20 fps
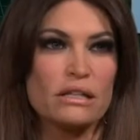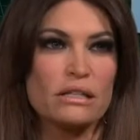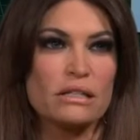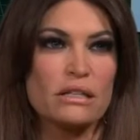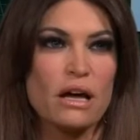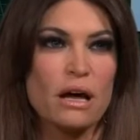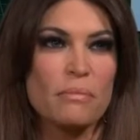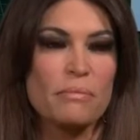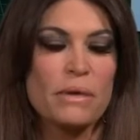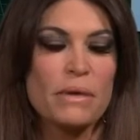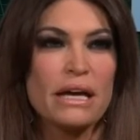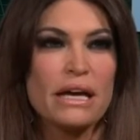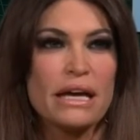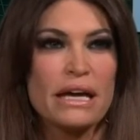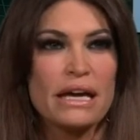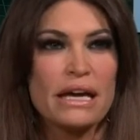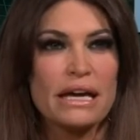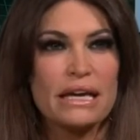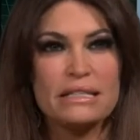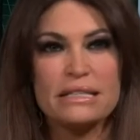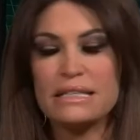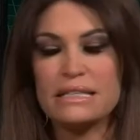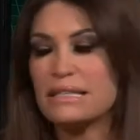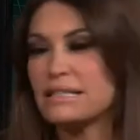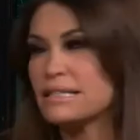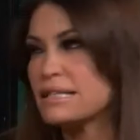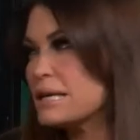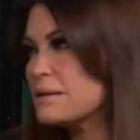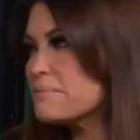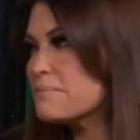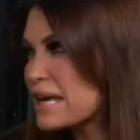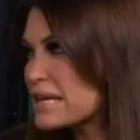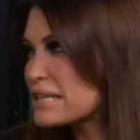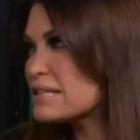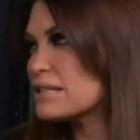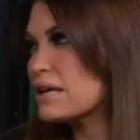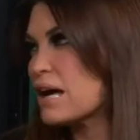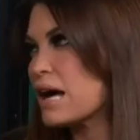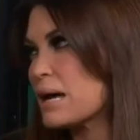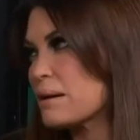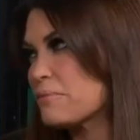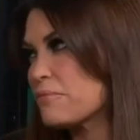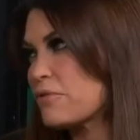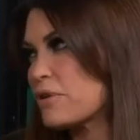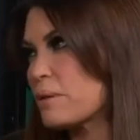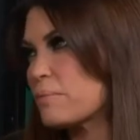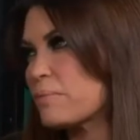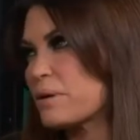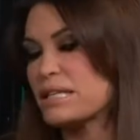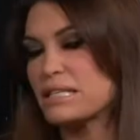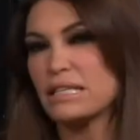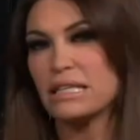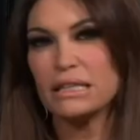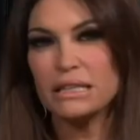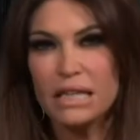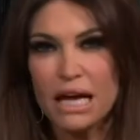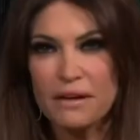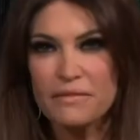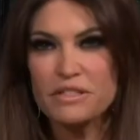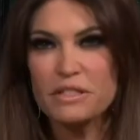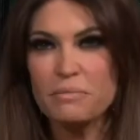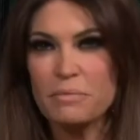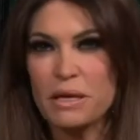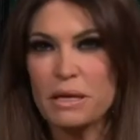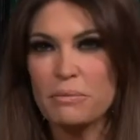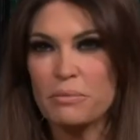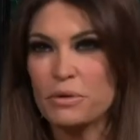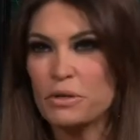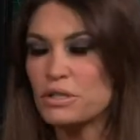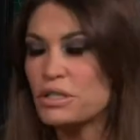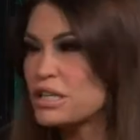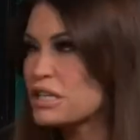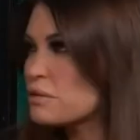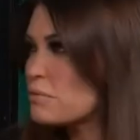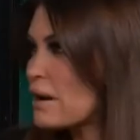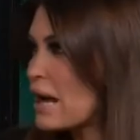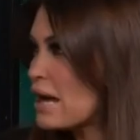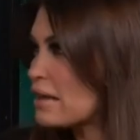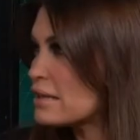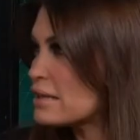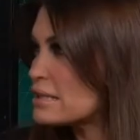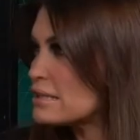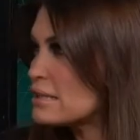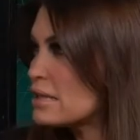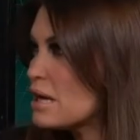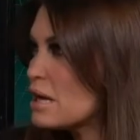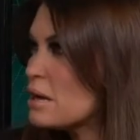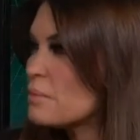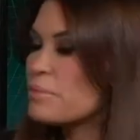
nonstop in D.C., he makes time for it because he loves people. You see the rallies.